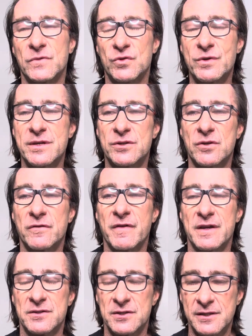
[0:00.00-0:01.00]
treat yourself
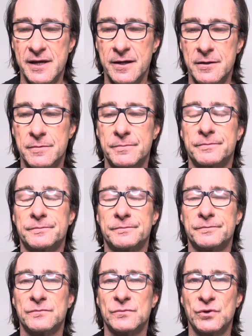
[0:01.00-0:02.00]
as celiac,
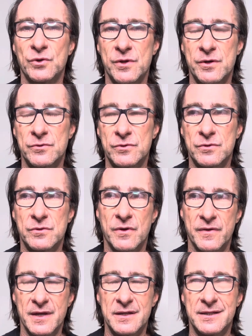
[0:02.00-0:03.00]
do those
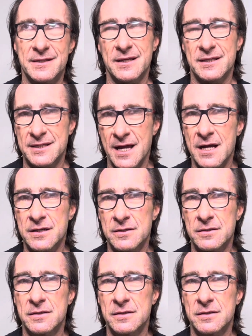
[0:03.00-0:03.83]
things as a start.